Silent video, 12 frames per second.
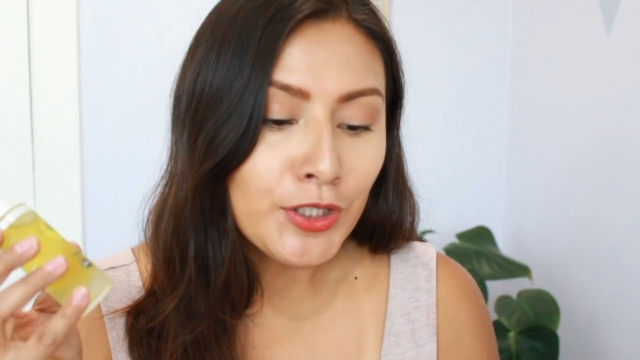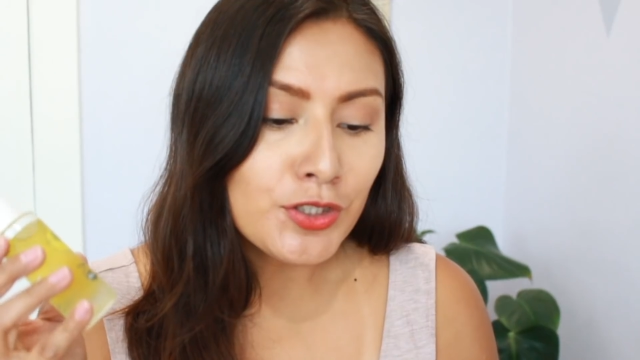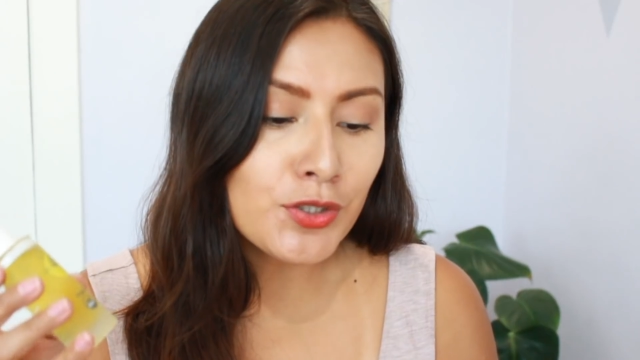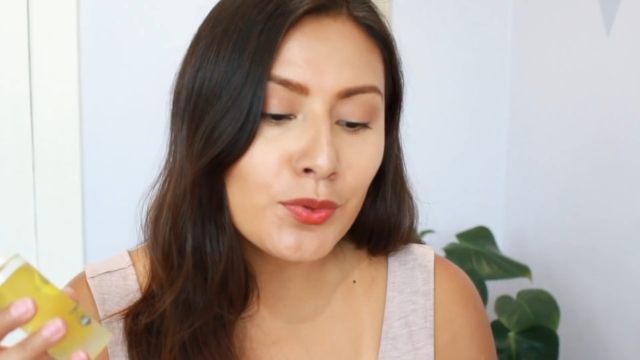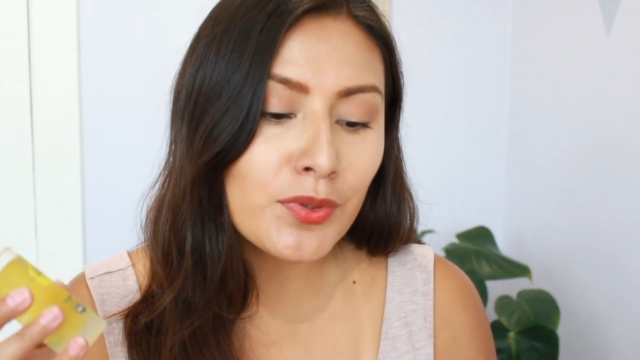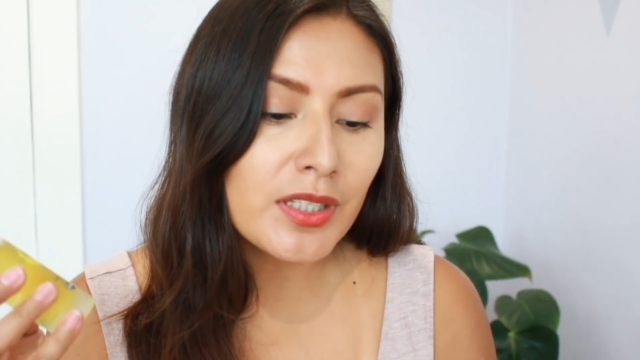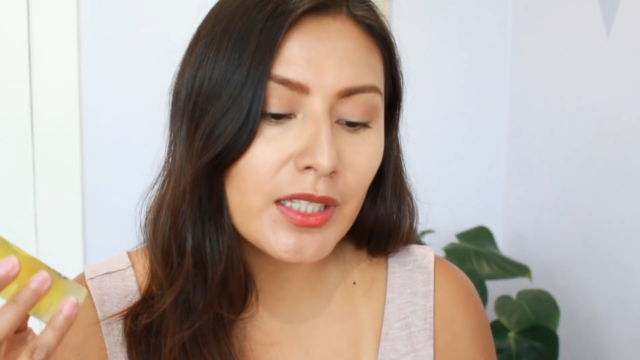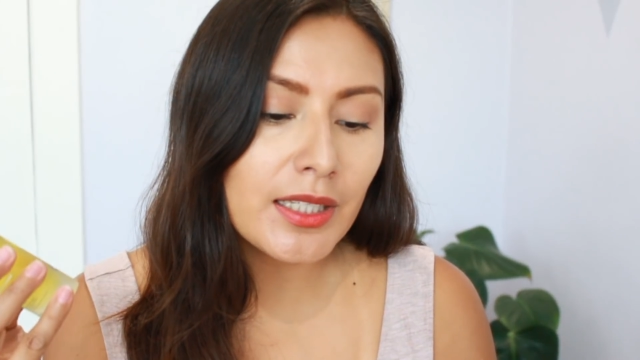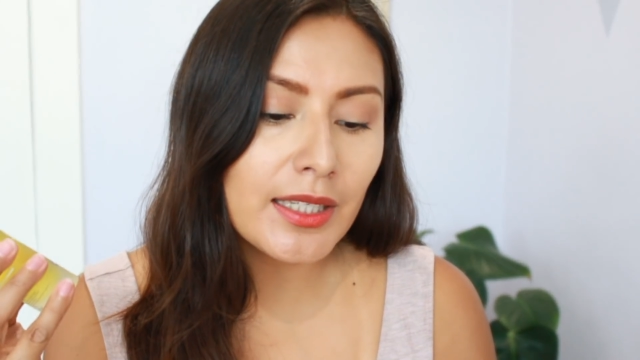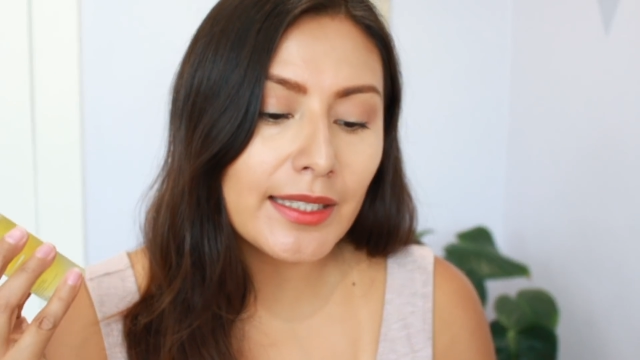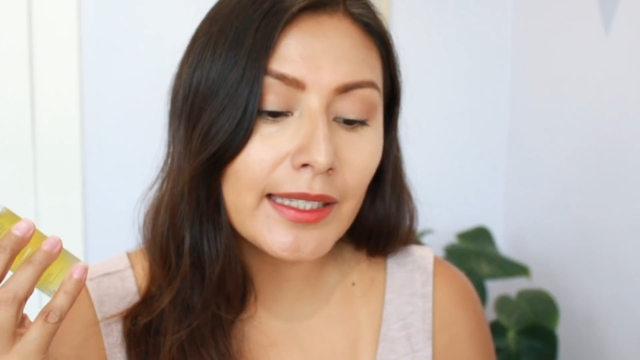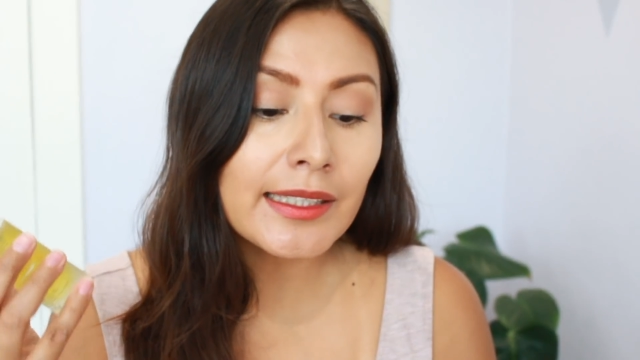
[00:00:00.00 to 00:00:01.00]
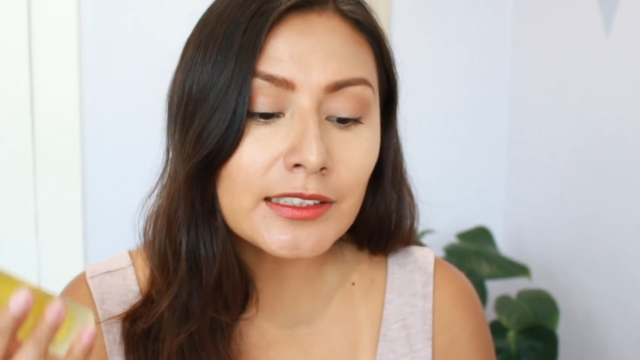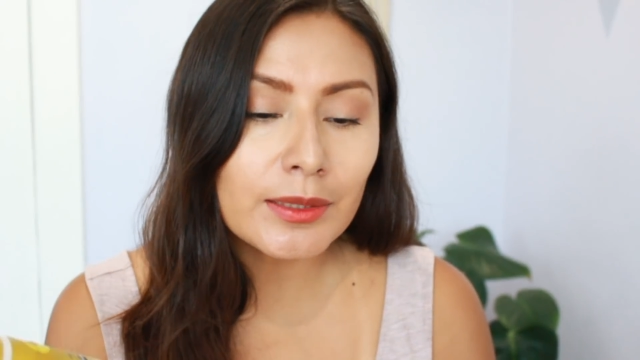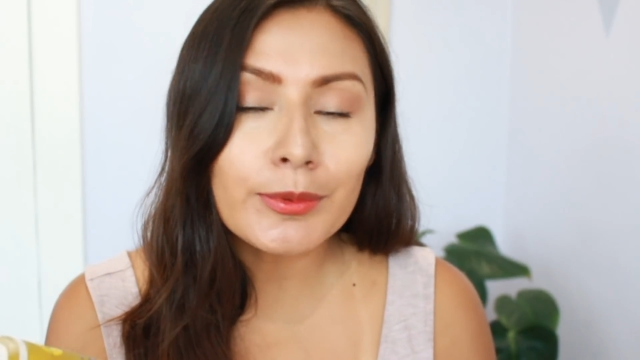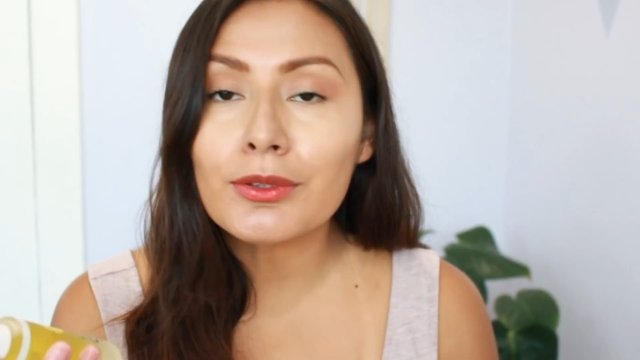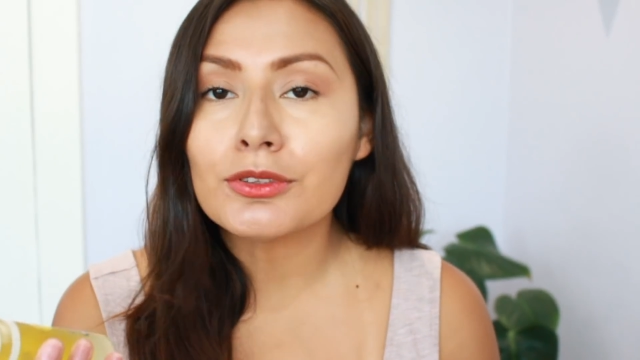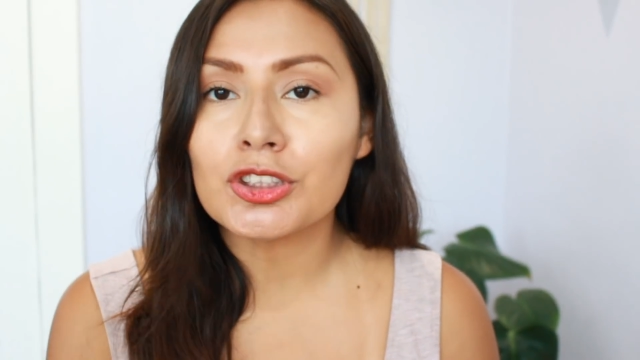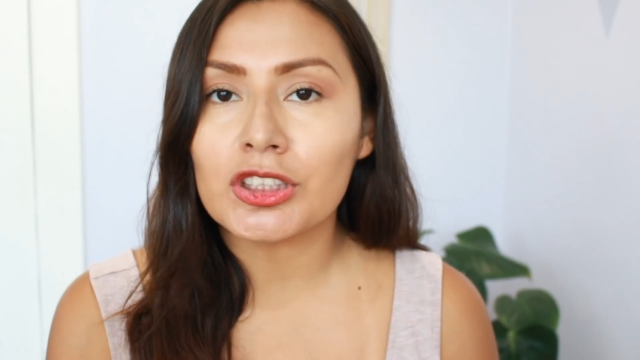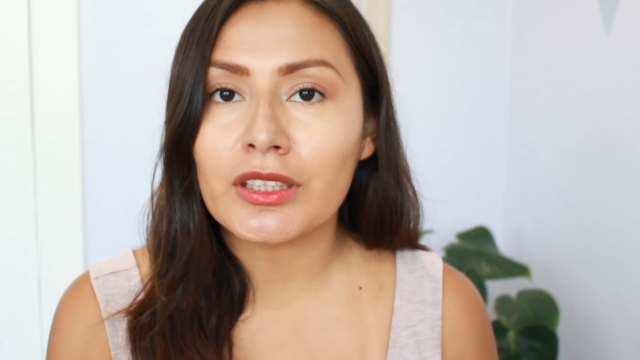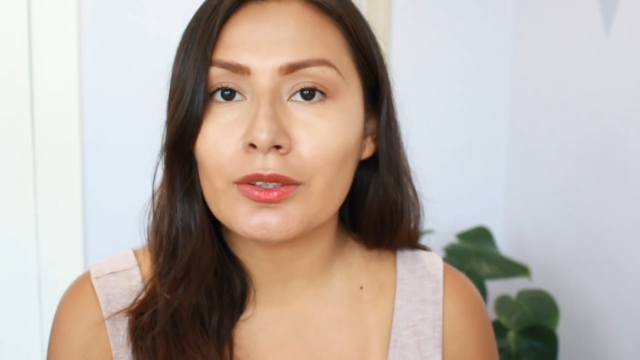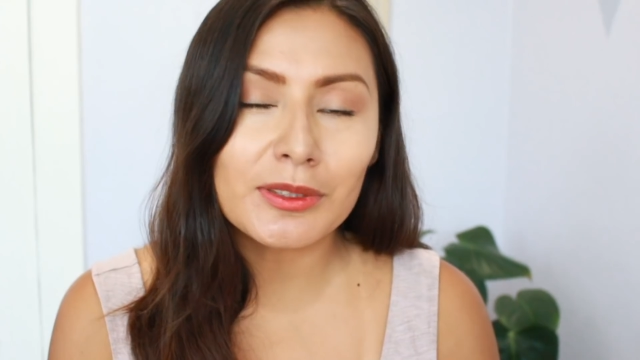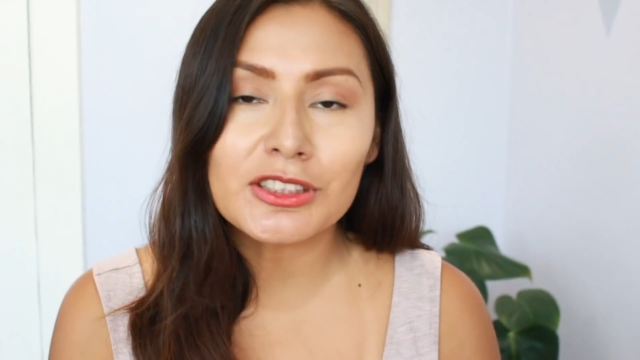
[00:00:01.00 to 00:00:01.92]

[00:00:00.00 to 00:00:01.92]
to the EWG,